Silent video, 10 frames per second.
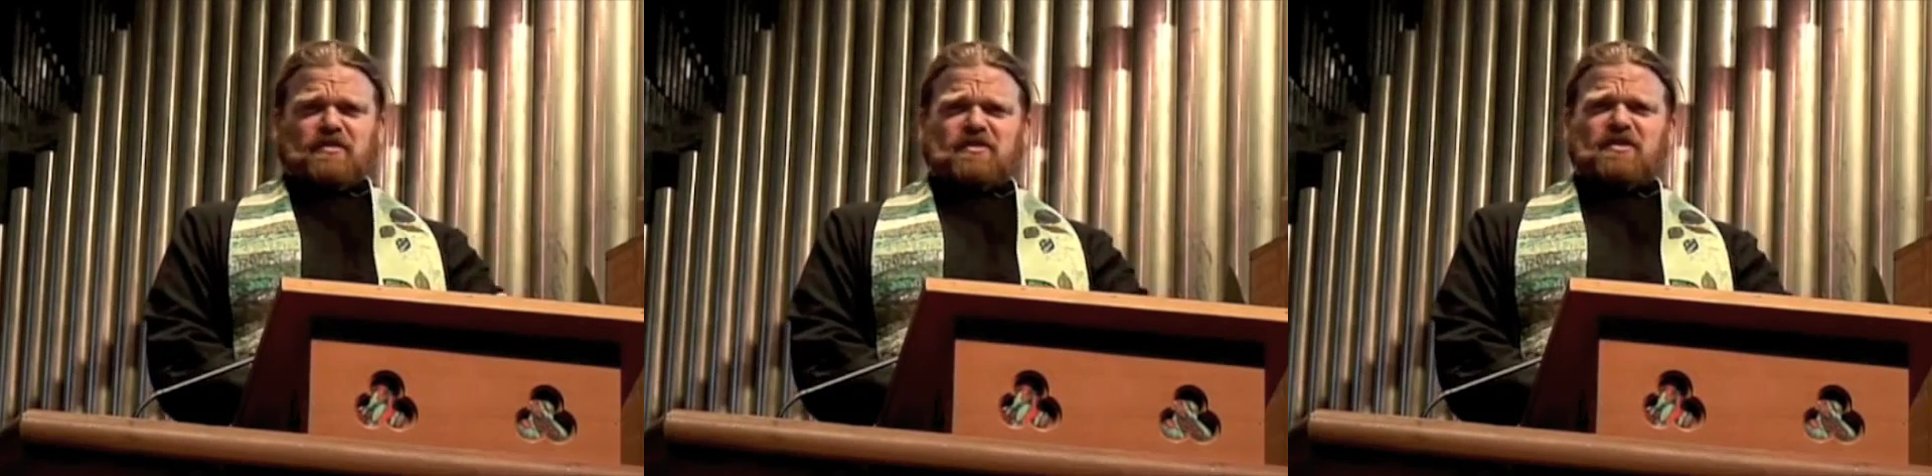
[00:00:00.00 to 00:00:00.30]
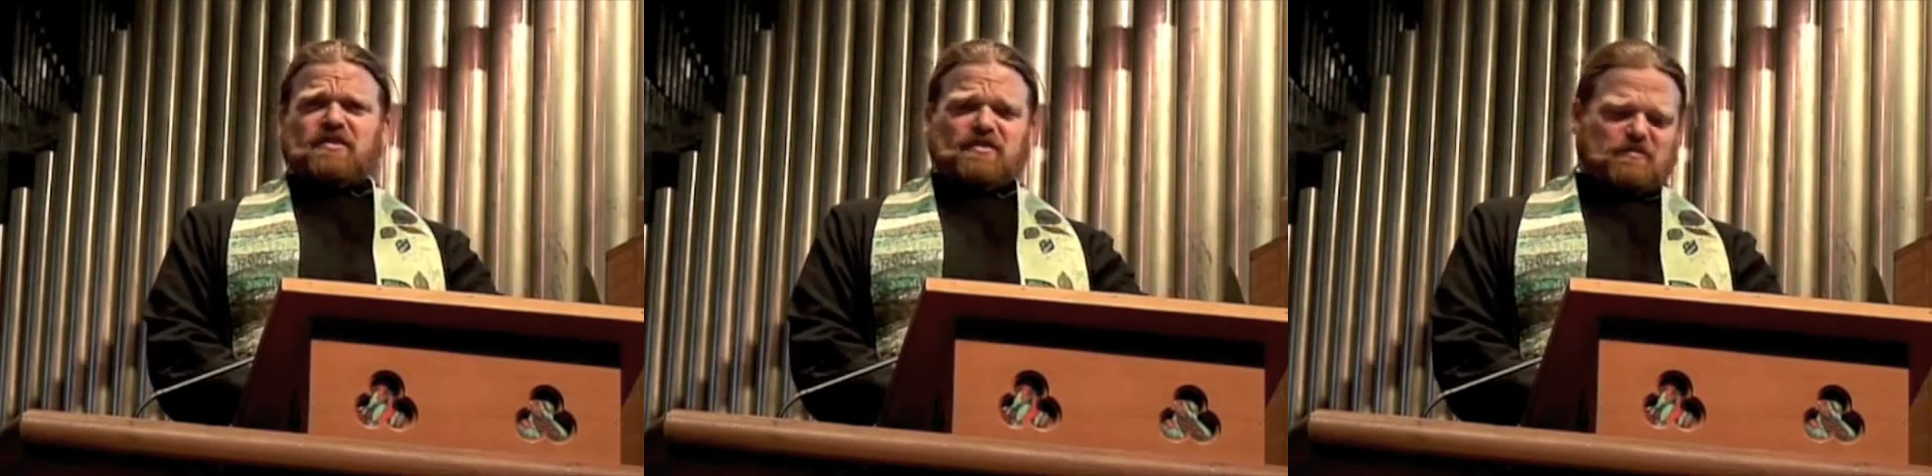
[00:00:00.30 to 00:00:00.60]
on
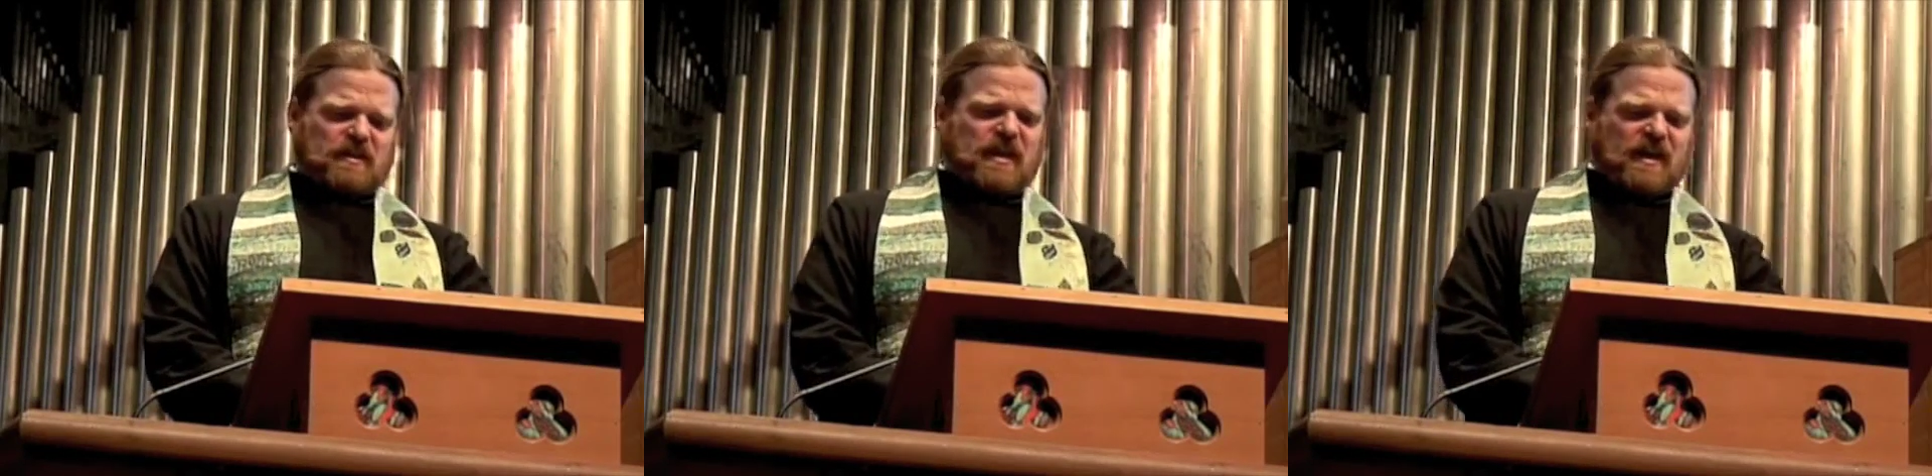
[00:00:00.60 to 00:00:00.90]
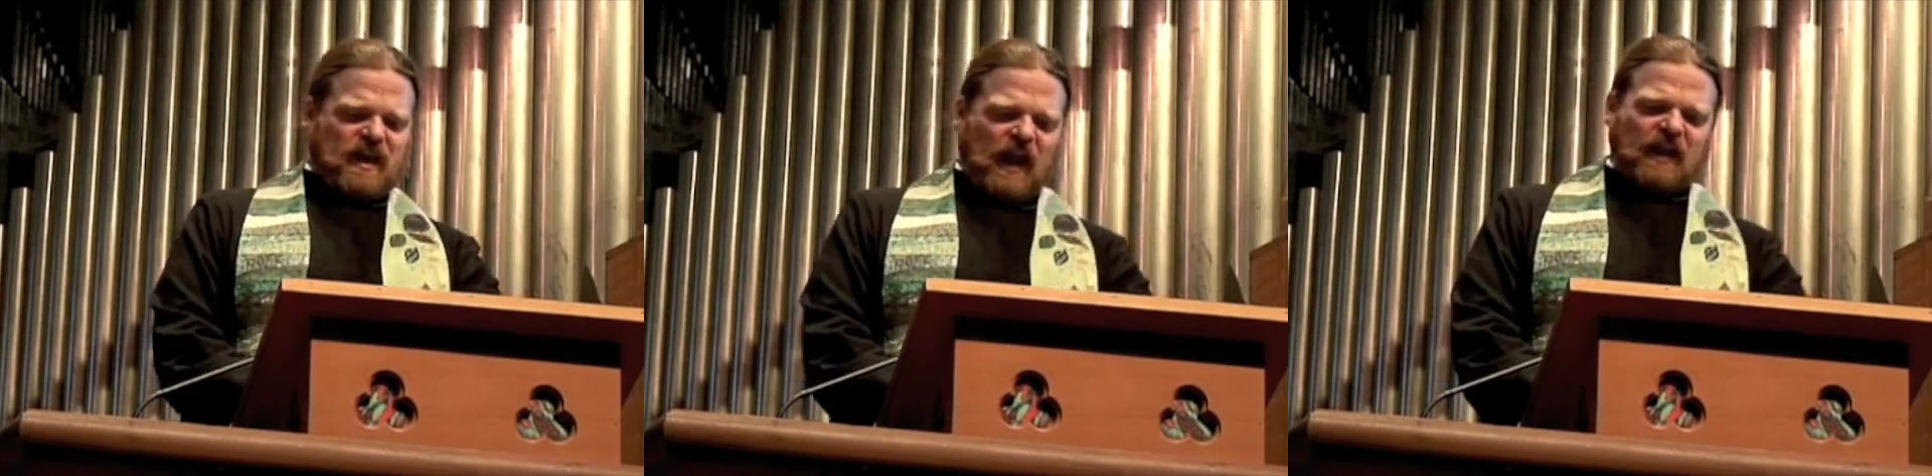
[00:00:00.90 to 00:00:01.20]

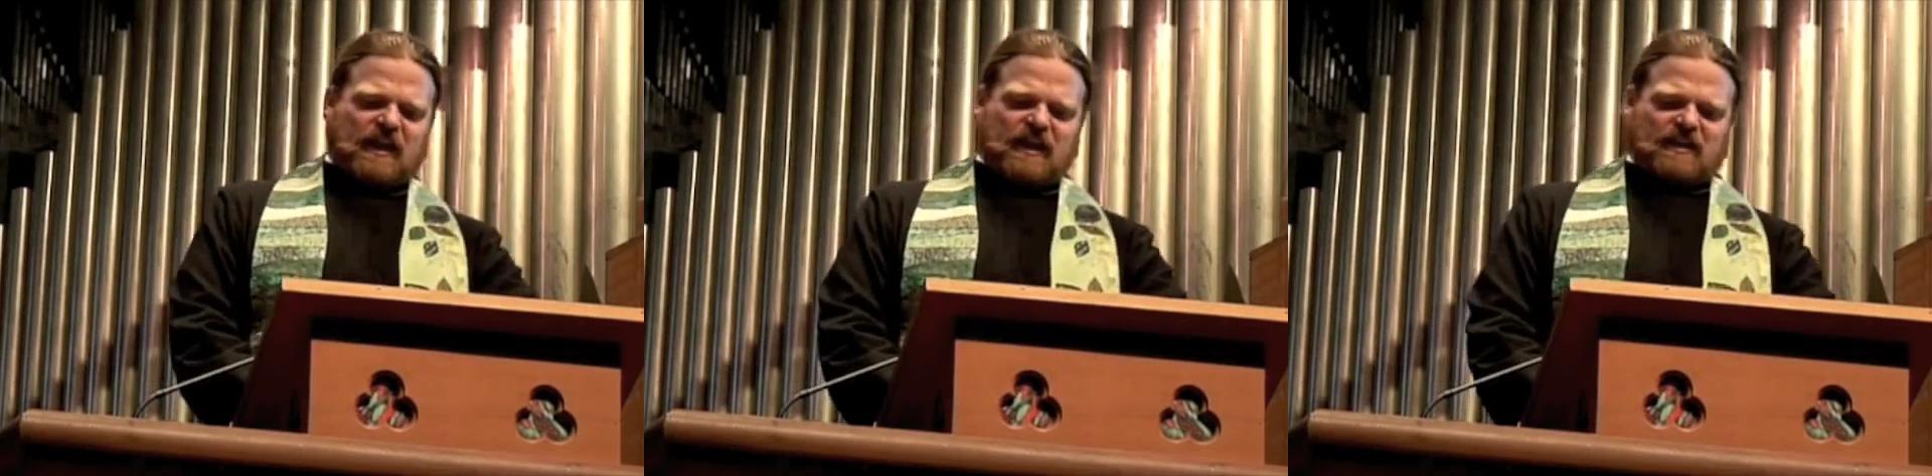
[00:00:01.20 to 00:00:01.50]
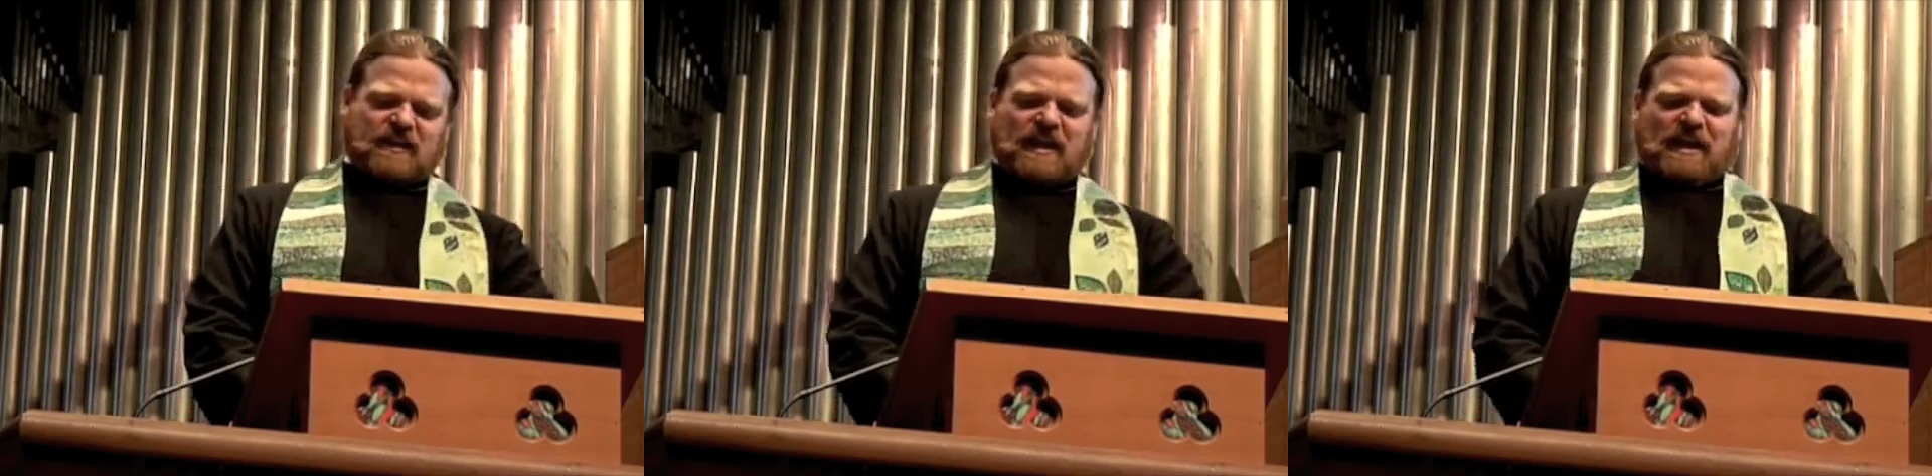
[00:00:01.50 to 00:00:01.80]
Jesus-related
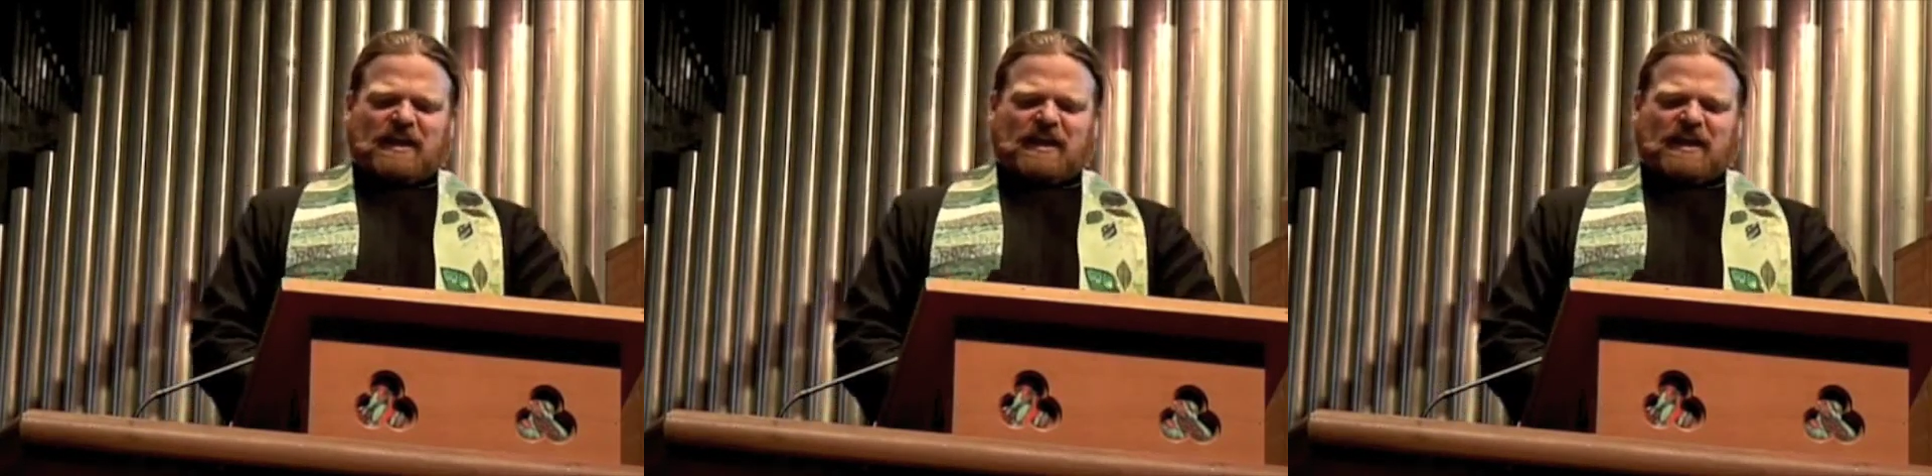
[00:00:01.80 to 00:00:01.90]
holidays,